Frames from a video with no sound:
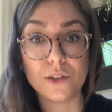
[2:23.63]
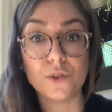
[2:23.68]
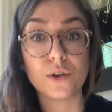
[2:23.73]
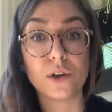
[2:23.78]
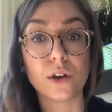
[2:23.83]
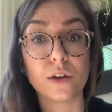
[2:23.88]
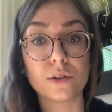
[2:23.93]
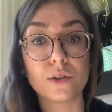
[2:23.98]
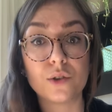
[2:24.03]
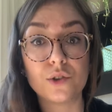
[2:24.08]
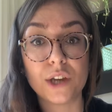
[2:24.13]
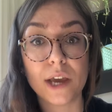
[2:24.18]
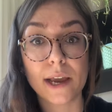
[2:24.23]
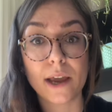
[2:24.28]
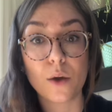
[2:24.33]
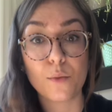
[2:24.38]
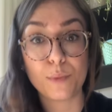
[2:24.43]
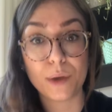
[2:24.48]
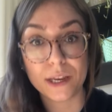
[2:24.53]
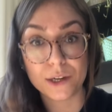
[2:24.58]
You can also check
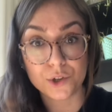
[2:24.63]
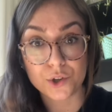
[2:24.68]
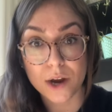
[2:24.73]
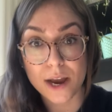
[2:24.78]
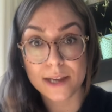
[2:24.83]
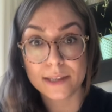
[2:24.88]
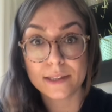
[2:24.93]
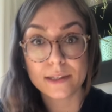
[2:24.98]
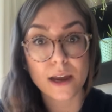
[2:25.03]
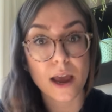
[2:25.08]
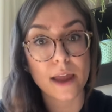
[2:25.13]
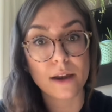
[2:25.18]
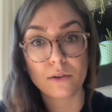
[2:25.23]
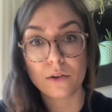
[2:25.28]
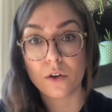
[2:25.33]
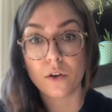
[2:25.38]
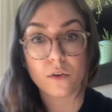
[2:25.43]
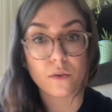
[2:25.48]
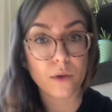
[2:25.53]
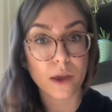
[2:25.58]
out Pinterest. I don't
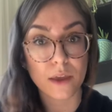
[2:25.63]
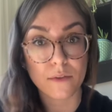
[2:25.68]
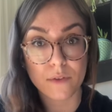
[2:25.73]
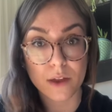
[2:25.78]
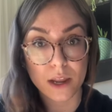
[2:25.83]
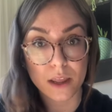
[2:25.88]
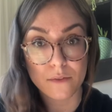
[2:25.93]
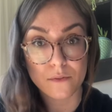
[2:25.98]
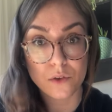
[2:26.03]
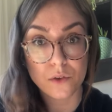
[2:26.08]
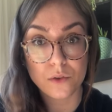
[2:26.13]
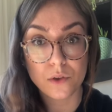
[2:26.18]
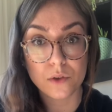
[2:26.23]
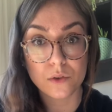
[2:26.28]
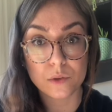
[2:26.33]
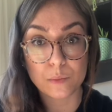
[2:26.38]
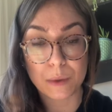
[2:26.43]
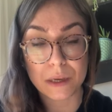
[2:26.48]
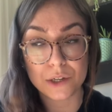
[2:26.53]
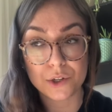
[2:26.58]
know if any of you
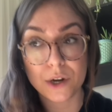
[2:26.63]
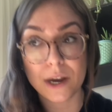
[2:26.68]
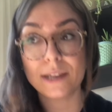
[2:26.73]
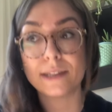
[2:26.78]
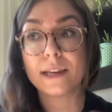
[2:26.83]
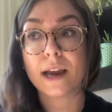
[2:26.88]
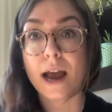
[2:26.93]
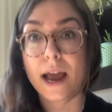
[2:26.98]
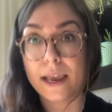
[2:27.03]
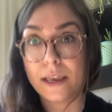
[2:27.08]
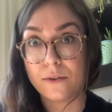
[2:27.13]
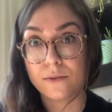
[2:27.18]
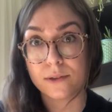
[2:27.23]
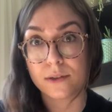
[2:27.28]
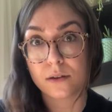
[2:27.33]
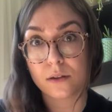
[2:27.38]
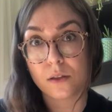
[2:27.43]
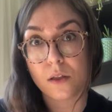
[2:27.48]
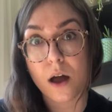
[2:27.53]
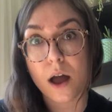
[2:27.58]
use Pinterest. I use
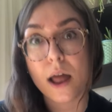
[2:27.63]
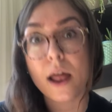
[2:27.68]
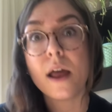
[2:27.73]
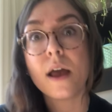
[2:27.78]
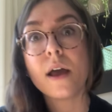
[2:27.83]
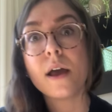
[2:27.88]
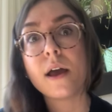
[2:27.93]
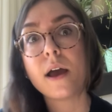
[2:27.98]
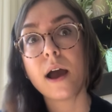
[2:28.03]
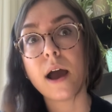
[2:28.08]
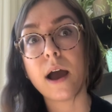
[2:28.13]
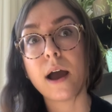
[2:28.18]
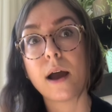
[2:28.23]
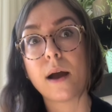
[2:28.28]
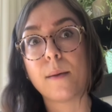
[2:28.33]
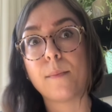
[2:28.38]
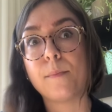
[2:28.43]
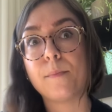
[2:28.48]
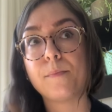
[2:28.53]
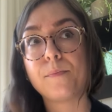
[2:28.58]
it a lot.
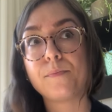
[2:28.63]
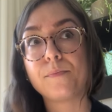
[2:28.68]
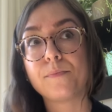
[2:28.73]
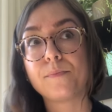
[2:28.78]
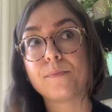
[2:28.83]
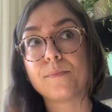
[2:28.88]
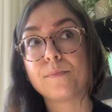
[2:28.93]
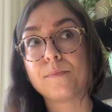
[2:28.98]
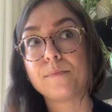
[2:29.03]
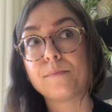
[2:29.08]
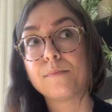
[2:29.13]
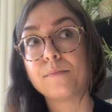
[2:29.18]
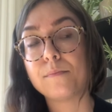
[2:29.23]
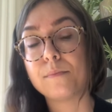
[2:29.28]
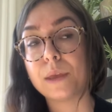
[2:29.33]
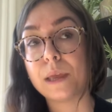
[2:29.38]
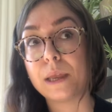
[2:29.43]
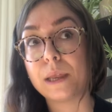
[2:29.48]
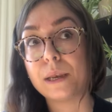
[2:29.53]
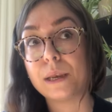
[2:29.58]

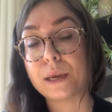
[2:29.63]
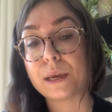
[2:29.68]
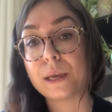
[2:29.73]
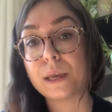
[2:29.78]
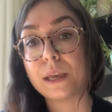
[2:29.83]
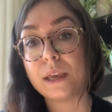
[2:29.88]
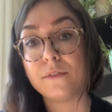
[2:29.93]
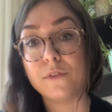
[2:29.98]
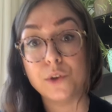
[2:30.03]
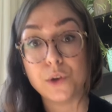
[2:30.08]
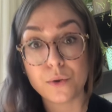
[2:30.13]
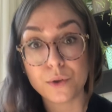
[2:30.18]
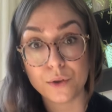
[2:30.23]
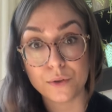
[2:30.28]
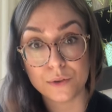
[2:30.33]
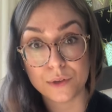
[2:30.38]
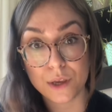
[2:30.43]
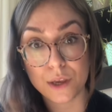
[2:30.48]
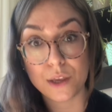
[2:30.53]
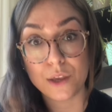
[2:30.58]
But if you don't
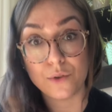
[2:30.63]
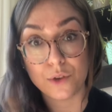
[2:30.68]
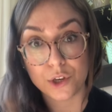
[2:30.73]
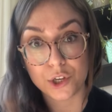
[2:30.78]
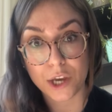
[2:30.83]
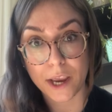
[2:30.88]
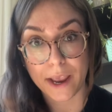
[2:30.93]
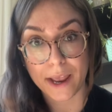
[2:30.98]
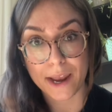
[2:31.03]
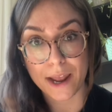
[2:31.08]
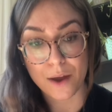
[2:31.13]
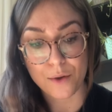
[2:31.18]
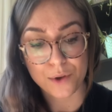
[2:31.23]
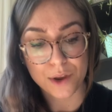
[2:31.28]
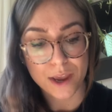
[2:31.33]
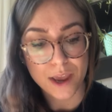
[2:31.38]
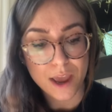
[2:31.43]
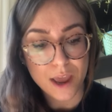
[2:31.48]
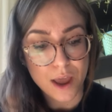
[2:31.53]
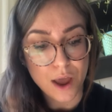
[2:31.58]
use it, you can check it out.
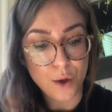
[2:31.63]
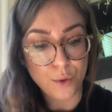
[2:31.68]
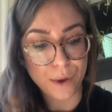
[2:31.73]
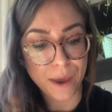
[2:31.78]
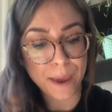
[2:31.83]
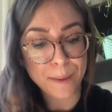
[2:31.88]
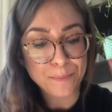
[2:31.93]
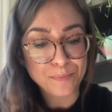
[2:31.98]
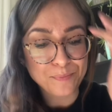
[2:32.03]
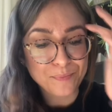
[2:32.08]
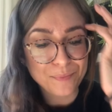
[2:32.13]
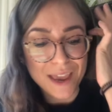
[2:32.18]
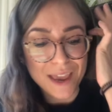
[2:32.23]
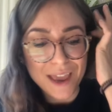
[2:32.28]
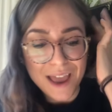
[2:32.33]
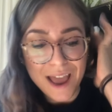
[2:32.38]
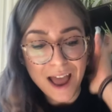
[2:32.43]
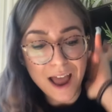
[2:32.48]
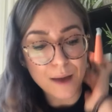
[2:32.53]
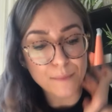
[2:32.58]
Okay?
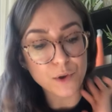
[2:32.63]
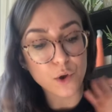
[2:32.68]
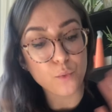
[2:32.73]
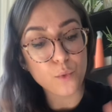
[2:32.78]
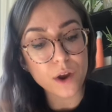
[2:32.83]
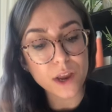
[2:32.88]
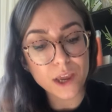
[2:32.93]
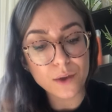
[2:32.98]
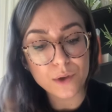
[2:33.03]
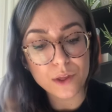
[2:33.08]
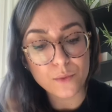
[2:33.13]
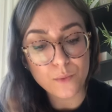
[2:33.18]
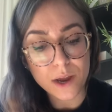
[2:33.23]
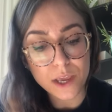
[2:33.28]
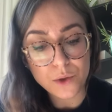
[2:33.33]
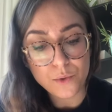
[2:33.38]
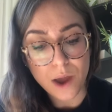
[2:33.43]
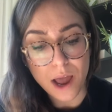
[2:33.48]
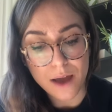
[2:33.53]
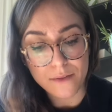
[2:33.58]
You're working with
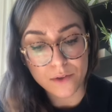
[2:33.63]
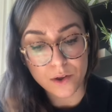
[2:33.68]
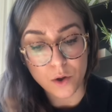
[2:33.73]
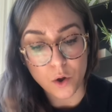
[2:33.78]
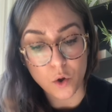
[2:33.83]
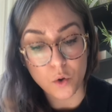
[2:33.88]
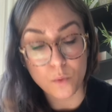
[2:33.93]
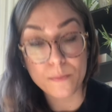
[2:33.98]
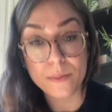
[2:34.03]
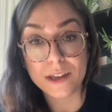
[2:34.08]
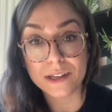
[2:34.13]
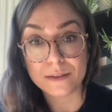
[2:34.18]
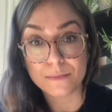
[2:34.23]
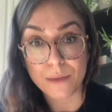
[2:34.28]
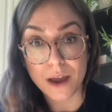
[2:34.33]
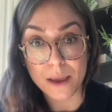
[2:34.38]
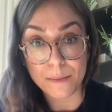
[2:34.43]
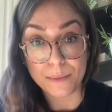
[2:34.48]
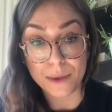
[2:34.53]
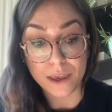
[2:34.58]
what you have at home. This
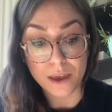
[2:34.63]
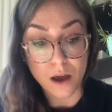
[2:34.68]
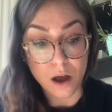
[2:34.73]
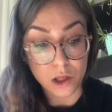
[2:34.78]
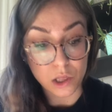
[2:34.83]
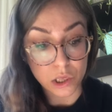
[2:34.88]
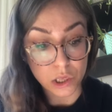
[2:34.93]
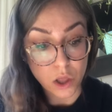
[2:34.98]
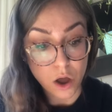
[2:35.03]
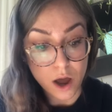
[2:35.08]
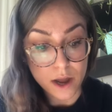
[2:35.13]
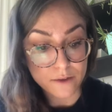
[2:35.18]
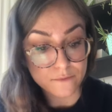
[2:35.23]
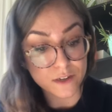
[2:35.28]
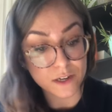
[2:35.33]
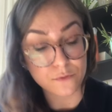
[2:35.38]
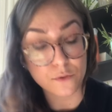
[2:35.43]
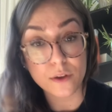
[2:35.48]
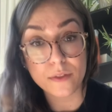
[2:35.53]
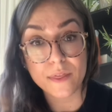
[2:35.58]
might be a lot of
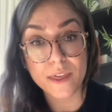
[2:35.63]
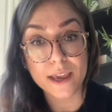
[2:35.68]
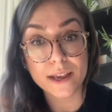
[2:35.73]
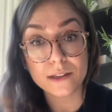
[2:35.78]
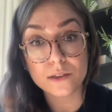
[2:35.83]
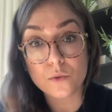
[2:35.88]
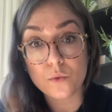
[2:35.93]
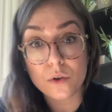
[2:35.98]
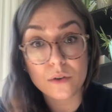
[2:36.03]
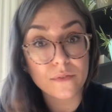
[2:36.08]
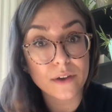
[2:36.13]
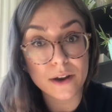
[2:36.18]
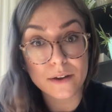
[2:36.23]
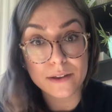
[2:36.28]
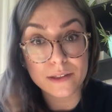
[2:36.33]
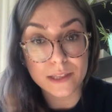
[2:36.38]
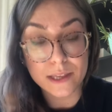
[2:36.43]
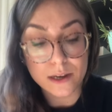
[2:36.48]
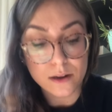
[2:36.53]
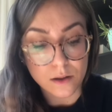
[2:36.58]
different things or
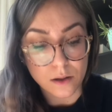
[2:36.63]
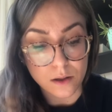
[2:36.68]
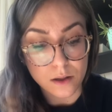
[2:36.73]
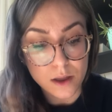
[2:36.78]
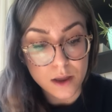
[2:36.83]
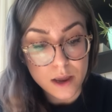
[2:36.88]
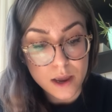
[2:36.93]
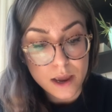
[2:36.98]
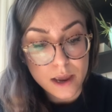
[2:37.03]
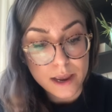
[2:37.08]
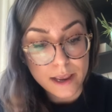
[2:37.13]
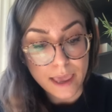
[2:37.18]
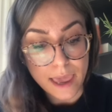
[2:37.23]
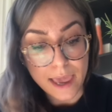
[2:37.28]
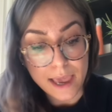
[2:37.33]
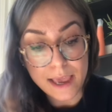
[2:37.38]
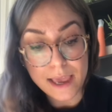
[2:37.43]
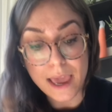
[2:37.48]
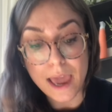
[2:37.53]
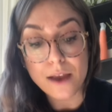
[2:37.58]
very little.
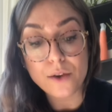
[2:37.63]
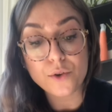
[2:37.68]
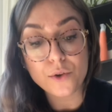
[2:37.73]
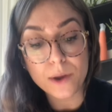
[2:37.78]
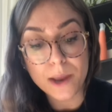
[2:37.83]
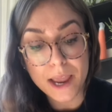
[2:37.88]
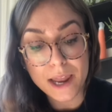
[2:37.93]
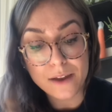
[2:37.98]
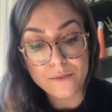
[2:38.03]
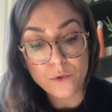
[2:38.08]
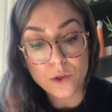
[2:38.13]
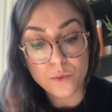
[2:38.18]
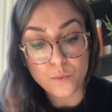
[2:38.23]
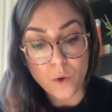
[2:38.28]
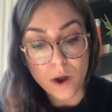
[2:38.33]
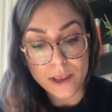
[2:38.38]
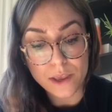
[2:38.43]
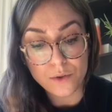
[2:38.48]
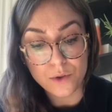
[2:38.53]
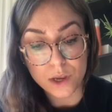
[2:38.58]
Okay? Get creative with
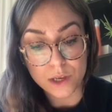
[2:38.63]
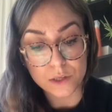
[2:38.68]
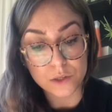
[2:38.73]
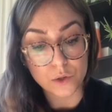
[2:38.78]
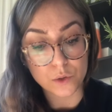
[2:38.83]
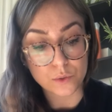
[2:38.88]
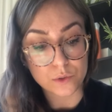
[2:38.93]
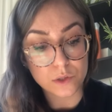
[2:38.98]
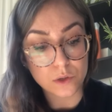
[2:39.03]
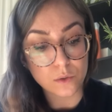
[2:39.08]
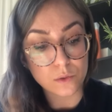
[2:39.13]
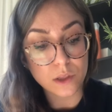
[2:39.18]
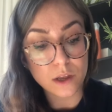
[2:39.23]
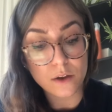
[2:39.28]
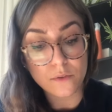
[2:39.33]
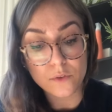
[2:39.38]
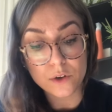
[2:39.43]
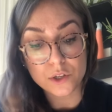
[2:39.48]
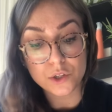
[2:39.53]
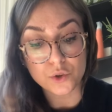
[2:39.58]
what you can do. So
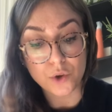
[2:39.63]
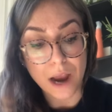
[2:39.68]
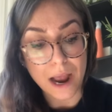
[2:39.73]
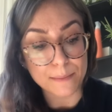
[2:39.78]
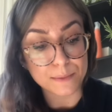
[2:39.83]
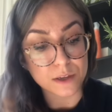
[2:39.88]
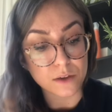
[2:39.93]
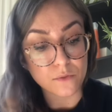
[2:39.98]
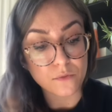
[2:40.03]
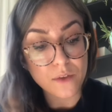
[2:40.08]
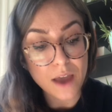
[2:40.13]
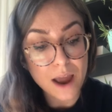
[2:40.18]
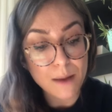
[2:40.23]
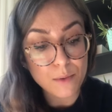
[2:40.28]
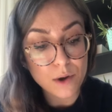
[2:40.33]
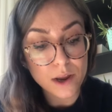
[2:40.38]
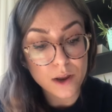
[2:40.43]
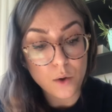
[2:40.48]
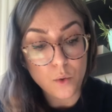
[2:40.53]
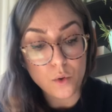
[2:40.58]
look for scraps of
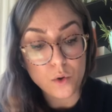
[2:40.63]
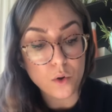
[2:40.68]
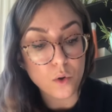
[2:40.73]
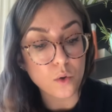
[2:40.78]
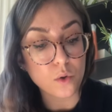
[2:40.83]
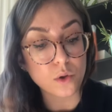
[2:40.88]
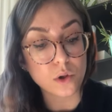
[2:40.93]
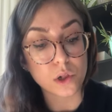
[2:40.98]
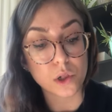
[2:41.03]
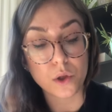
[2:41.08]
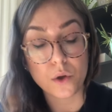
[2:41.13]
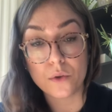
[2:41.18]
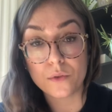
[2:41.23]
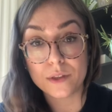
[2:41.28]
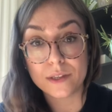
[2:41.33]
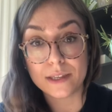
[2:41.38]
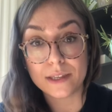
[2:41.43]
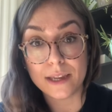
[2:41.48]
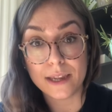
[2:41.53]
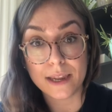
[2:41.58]
fabric or old
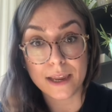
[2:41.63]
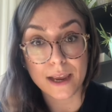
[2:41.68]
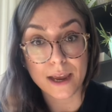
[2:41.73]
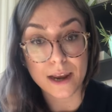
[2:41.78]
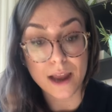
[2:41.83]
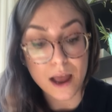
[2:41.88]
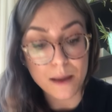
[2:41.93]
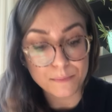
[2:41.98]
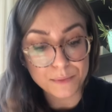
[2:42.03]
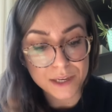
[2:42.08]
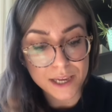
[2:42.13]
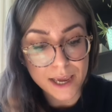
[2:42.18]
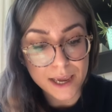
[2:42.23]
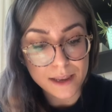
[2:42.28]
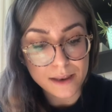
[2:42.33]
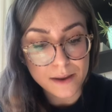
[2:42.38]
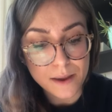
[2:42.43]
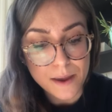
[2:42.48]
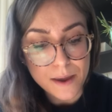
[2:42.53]
clothes needing an update.